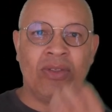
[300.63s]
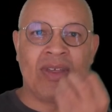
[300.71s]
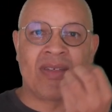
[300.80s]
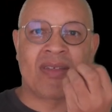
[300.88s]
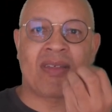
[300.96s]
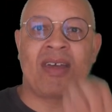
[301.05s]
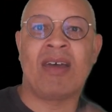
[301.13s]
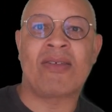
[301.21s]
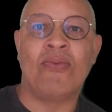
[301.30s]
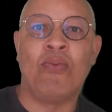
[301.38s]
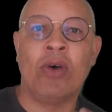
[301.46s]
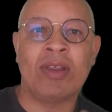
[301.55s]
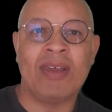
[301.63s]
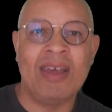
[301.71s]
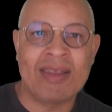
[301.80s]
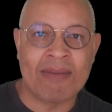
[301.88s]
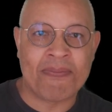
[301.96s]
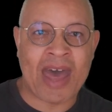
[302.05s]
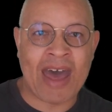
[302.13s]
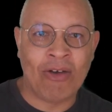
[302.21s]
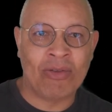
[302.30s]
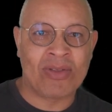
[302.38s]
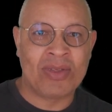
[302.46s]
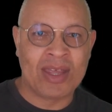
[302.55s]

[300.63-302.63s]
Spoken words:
discuss what it is about